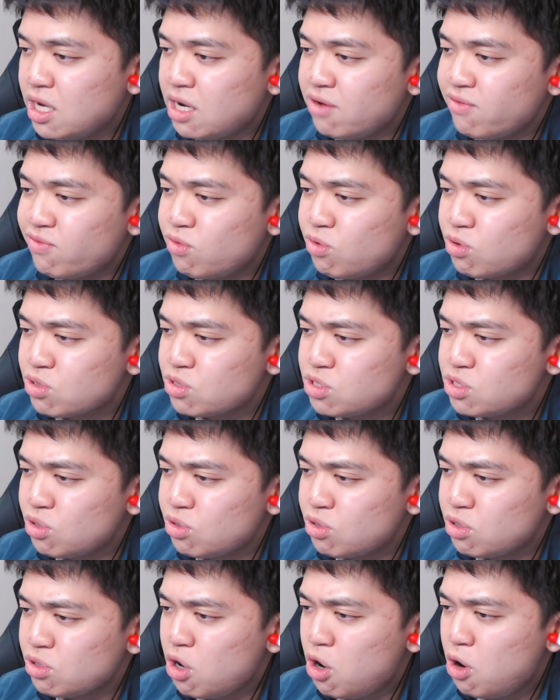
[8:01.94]
Of course,
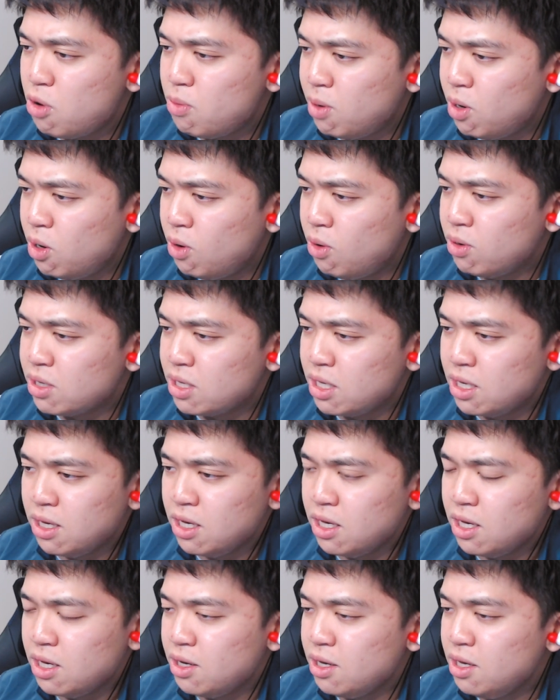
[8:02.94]
Sokodomo,
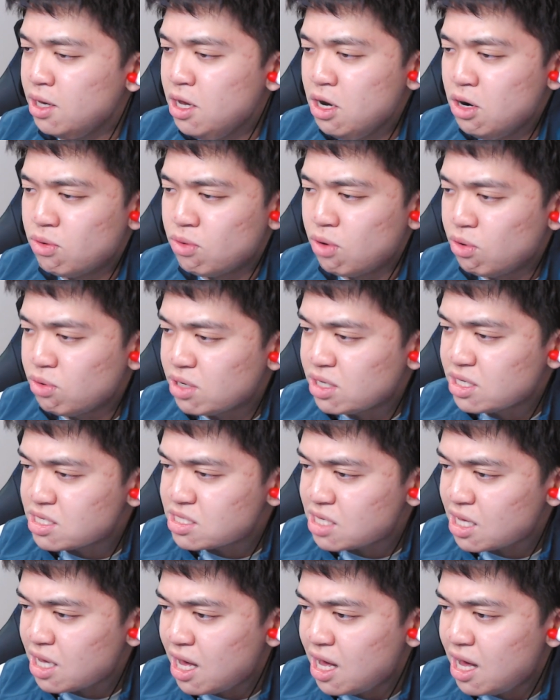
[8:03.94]
he wrote
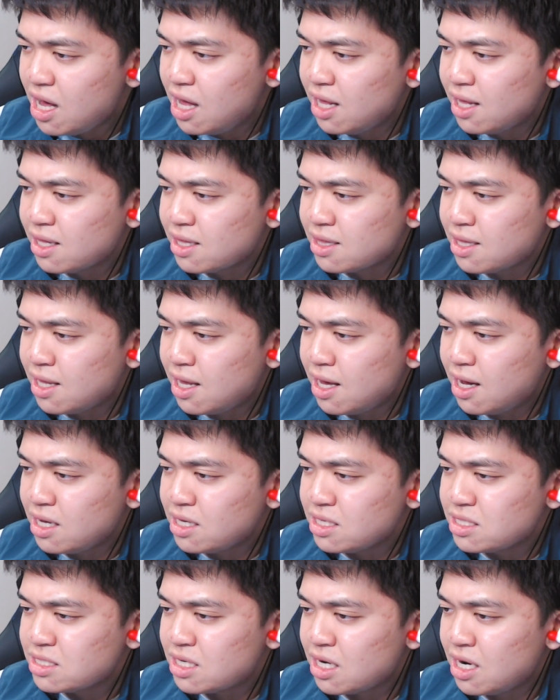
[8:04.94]
his
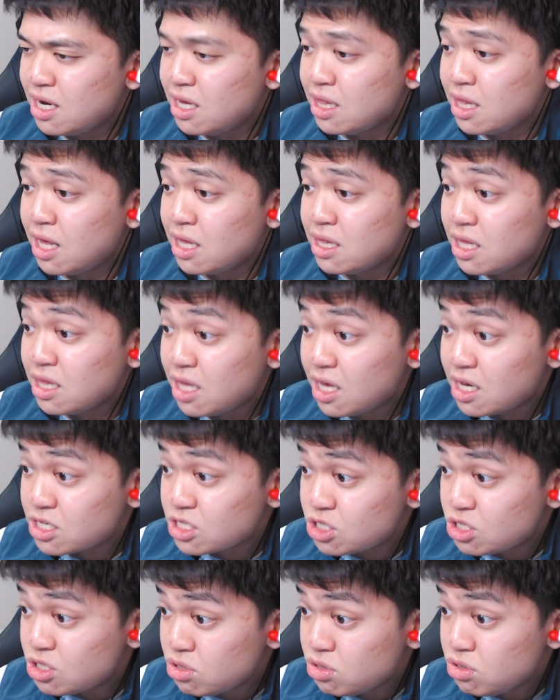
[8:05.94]
lines, right? La La La
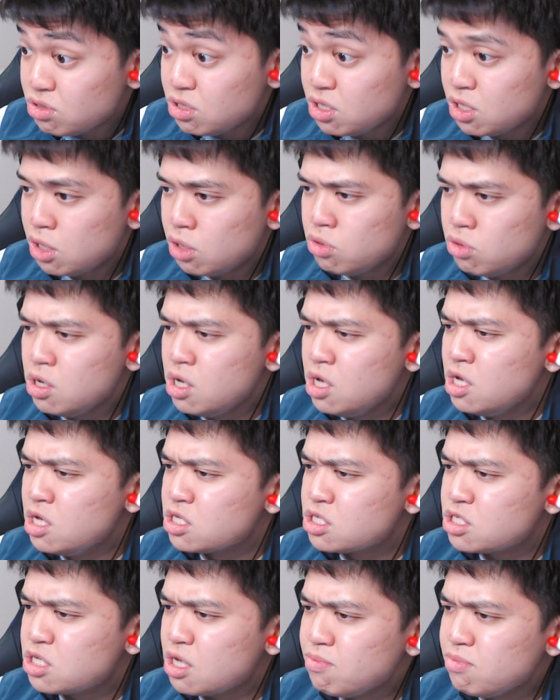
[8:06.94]
Studio.
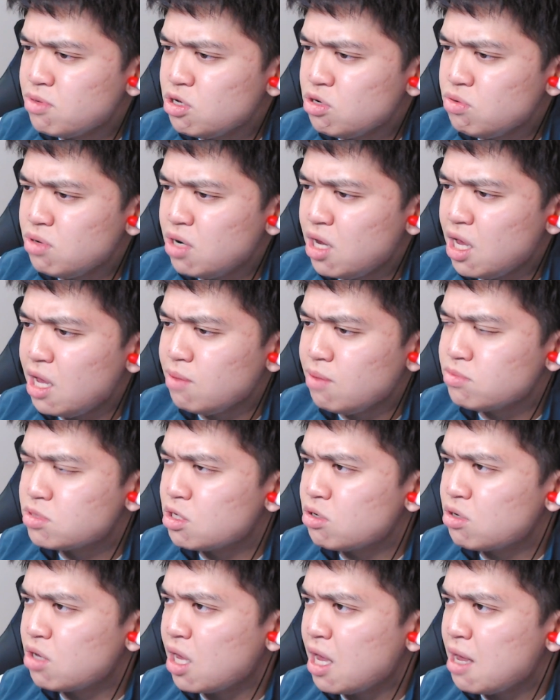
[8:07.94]
Some new names,
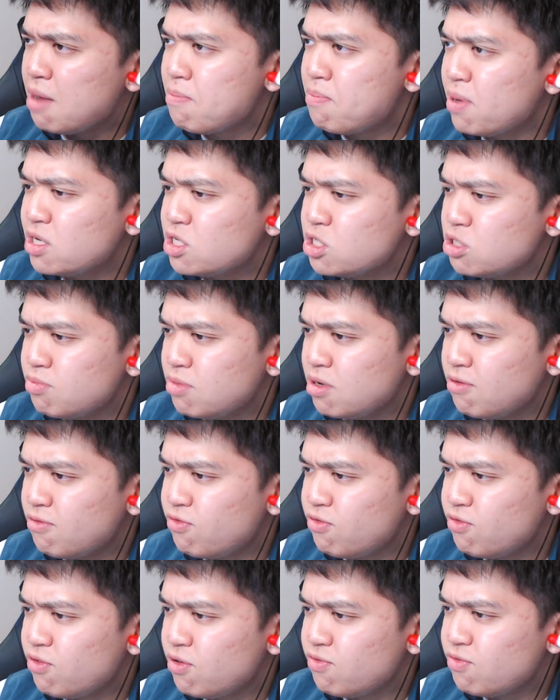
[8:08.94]
okay?
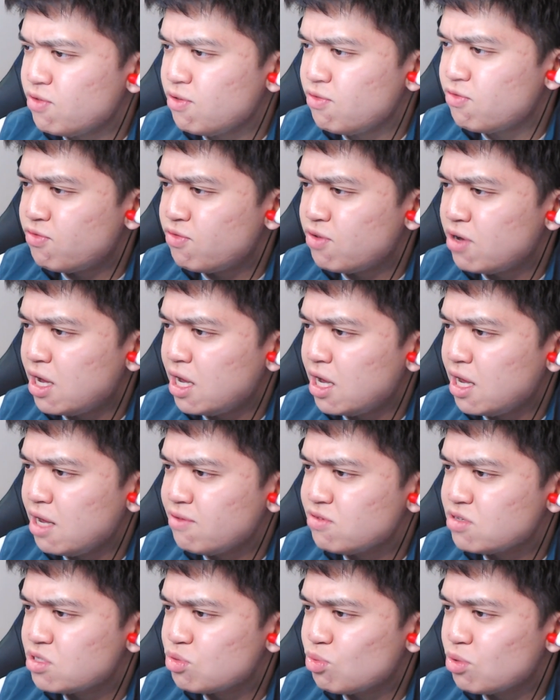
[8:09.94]

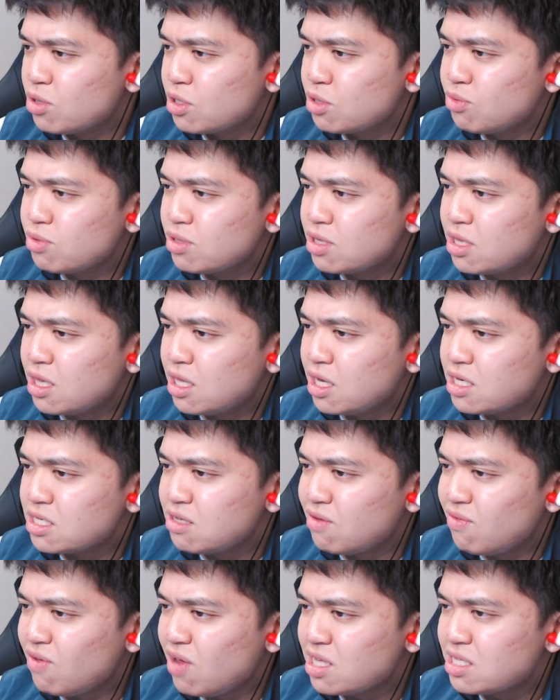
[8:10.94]
Benjamin55 has worked with the likes
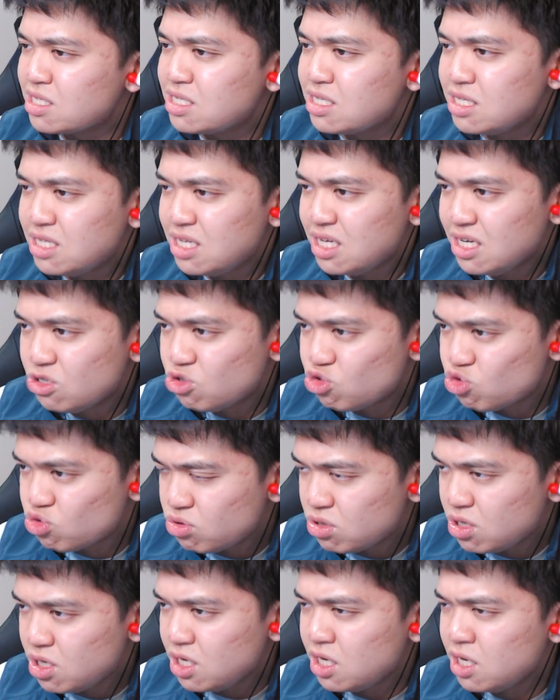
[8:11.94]
of NCT
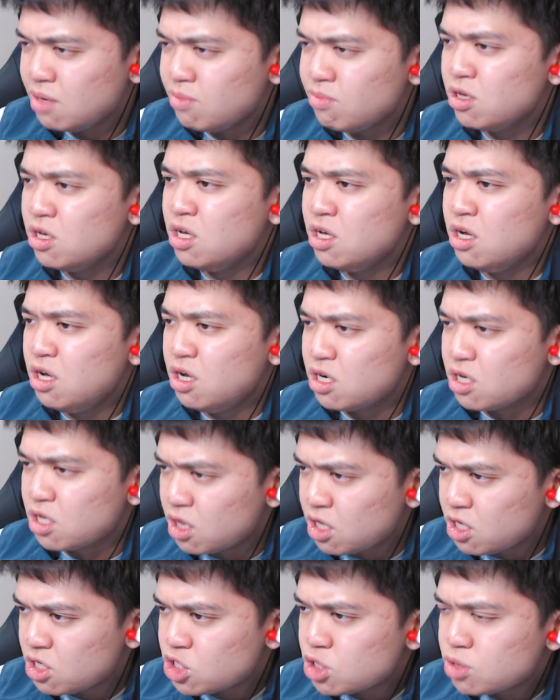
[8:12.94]
Dream,
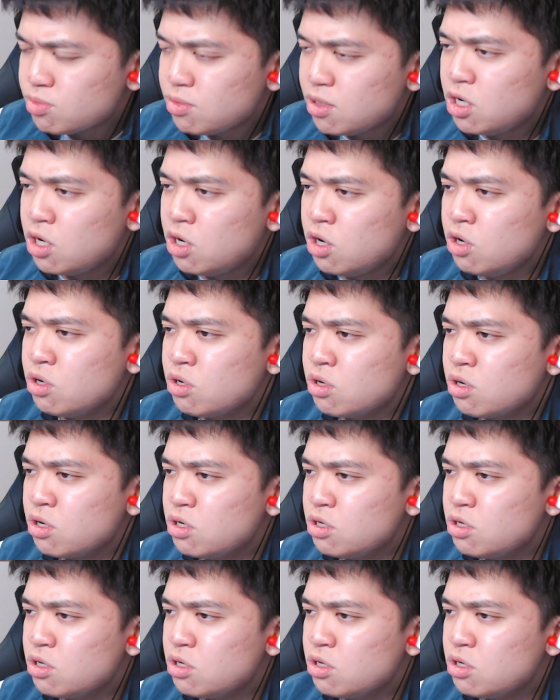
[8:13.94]
Glitch Mode,